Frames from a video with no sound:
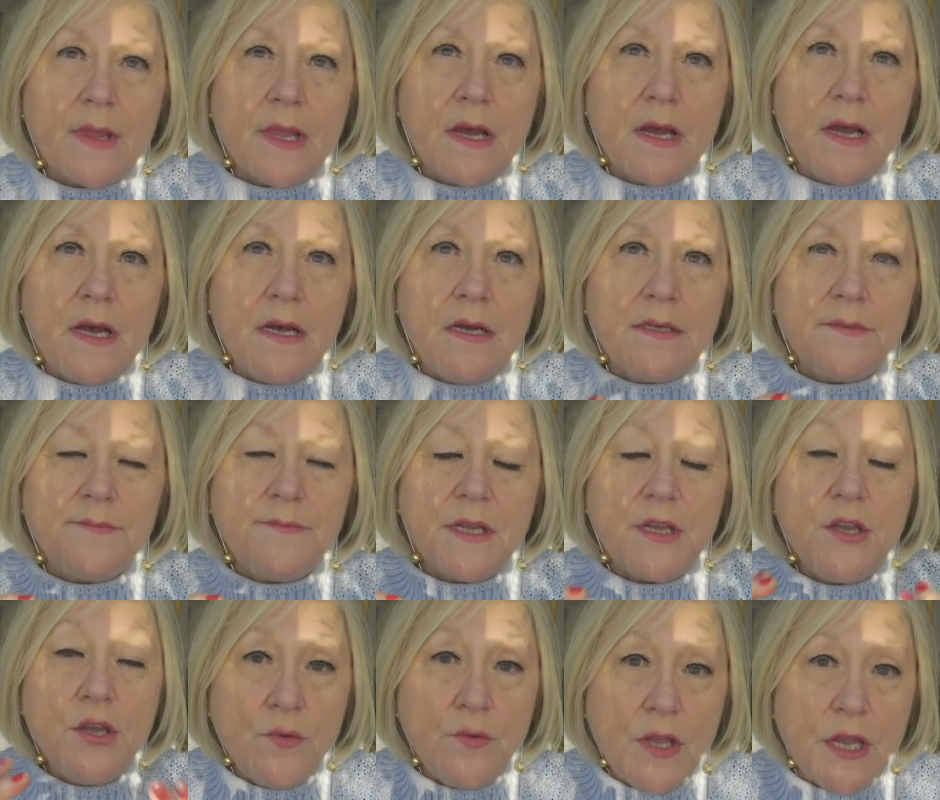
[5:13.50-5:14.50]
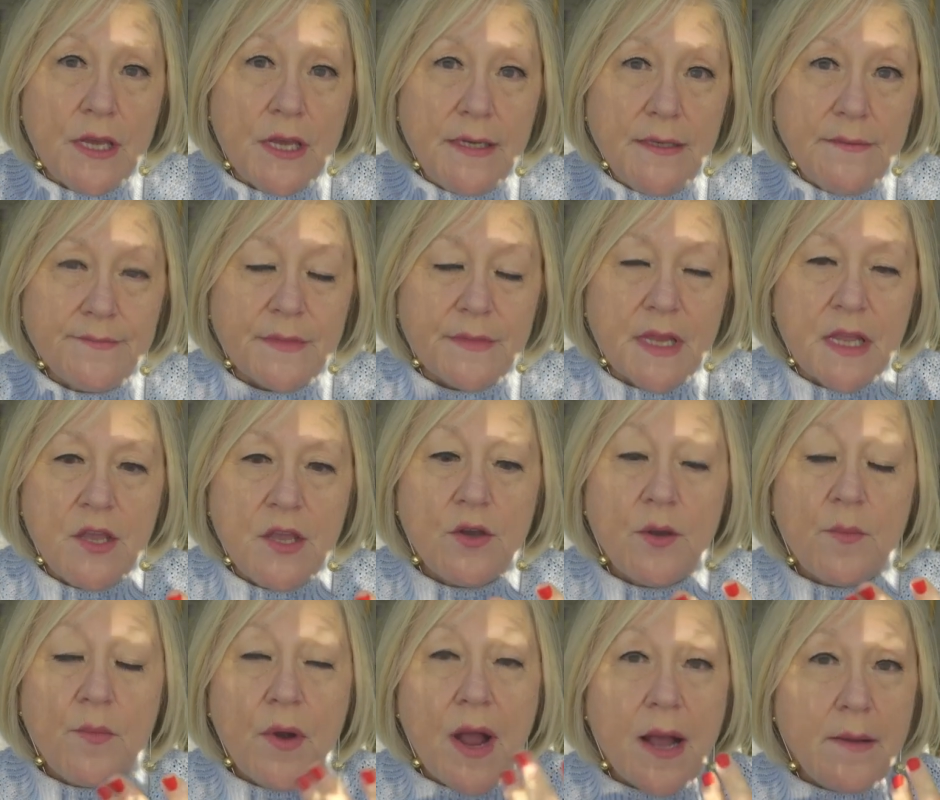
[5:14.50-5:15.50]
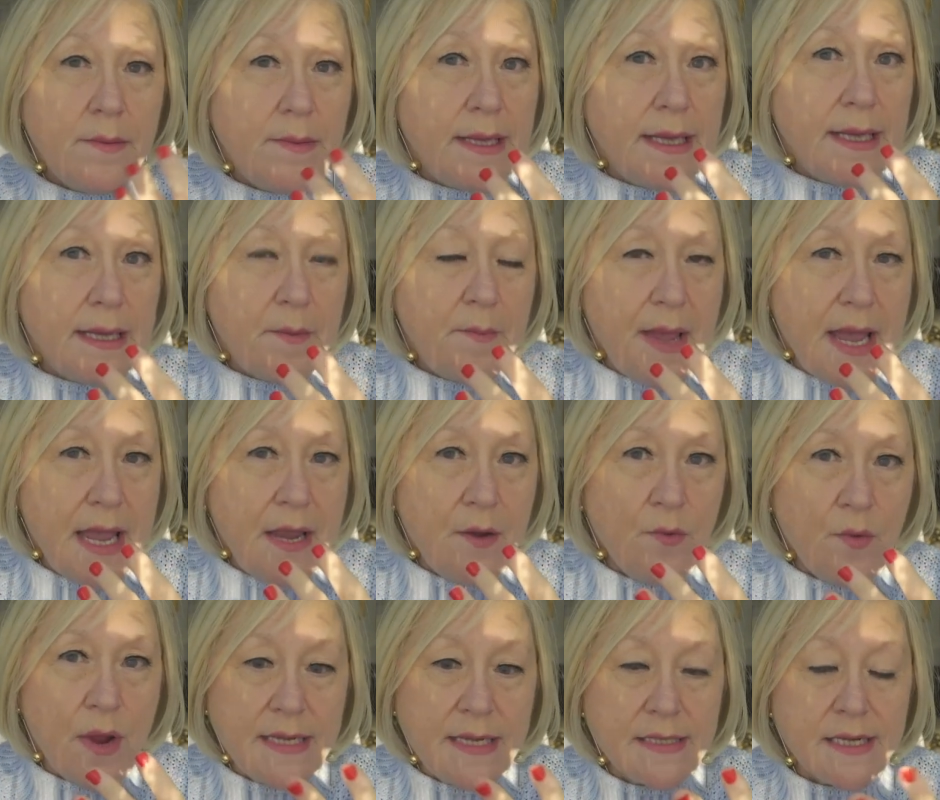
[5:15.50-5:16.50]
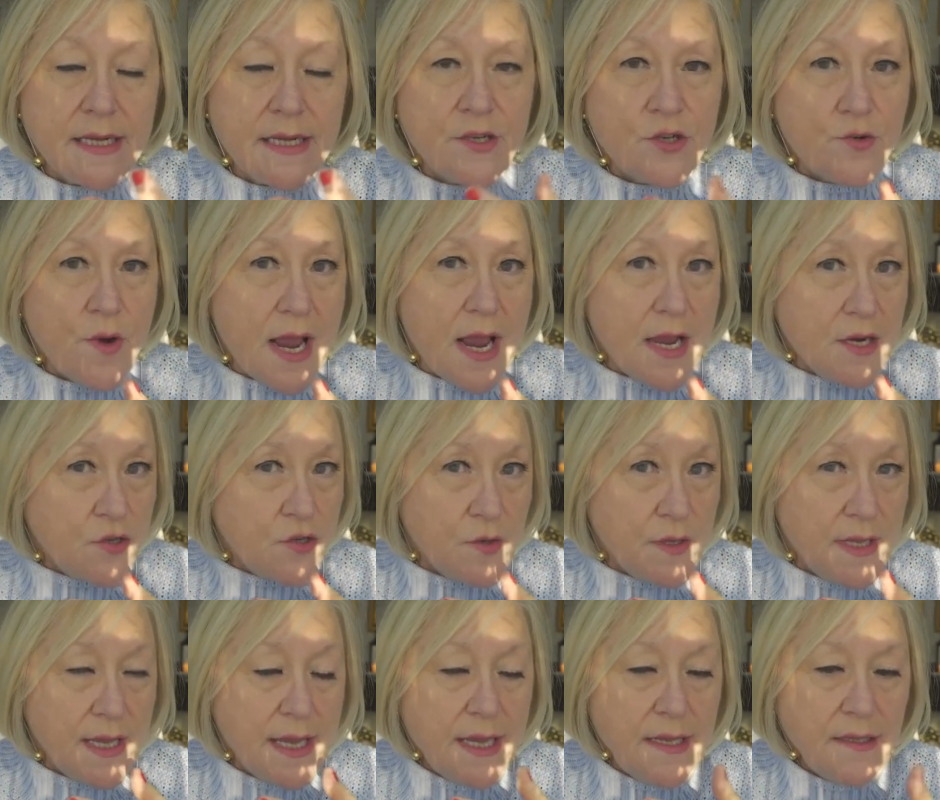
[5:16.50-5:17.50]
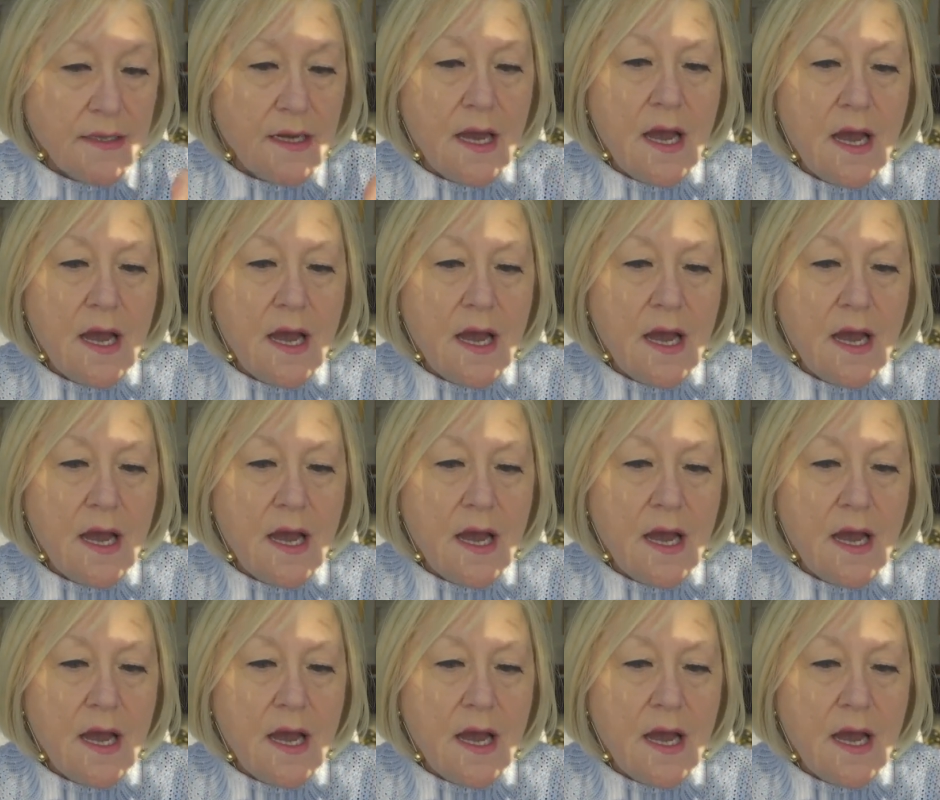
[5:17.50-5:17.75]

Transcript: um, union. You could probably get a pay raise contractually.